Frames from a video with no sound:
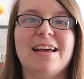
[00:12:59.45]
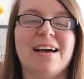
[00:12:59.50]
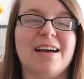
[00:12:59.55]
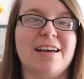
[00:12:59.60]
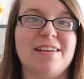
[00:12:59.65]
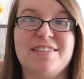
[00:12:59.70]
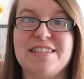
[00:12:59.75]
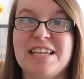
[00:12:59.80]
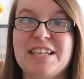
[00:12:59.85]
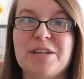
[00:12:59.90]

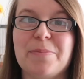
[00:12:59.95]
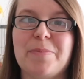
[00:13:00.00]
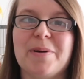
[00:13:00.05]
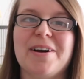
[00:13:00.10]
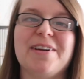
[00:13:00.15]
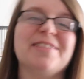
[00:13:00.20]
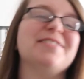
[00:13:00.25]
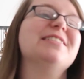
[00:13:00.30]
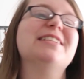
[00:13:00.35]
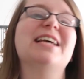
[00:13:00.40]
senior
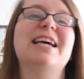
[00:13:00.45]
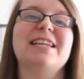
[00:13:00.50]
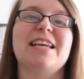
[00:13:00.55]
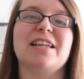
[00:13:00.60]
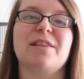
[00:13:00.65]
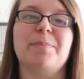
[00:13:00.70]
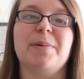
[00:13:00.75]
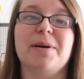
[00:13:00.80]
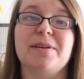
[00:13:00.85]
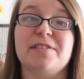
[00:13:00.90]
birds and any
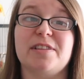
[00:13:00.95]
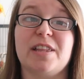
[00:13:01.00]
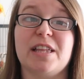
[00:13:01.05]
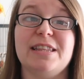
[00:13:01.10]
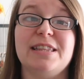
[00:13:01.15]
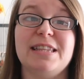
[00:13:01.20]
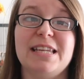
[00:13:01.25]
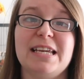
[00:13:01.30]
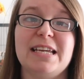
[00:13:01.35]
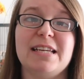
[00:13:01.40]
other birds
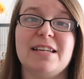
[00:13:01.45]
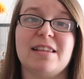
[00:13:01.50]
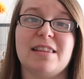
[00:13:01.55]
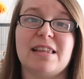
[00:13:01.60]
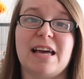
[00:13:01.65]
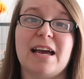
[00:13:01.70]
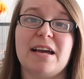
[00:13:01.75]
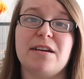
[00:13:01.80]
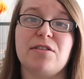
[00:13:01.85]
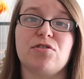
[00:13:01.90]
that need
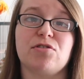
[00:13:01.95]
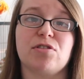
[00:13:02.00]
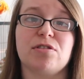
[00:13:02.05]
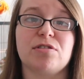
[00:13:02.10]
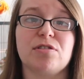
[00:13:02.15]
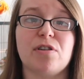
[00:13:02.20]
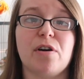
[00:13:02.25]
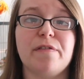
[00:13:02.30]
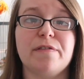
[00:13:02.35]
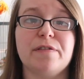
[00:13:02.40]
that extra
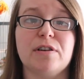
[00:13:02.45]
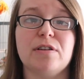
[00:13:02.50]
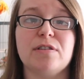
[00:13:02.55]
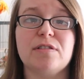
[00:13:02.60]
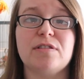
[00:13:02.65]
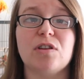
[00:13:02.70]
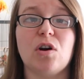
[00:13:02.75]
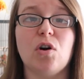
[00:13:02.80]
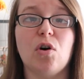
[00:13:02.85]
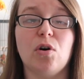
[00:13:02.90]

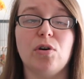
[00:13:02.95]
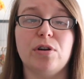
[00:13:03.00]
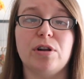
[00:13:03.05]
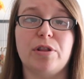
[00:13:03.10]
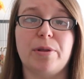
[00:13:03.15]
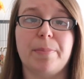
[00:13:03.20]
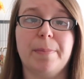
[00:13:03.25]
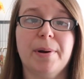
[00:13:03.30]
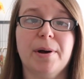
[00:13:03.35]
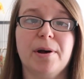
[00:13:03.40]
softness on
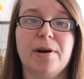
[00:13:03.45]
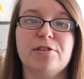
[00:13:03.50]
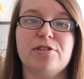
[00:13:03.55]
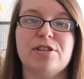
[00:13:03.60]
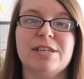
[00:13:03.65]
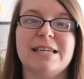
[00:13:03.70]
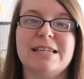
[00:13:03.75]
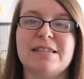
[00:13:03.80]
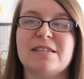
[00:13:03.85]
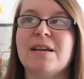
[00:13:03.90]
the
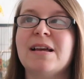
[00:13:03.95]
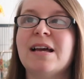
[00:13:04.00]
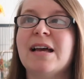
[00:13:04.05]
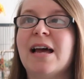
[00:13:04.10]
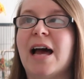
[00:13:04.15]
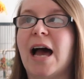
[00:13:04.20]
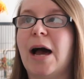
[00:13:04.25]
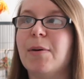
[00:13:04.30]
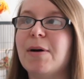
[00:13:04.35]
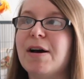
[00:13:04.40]
perches.
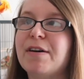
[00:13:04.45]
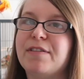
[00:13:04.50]
However,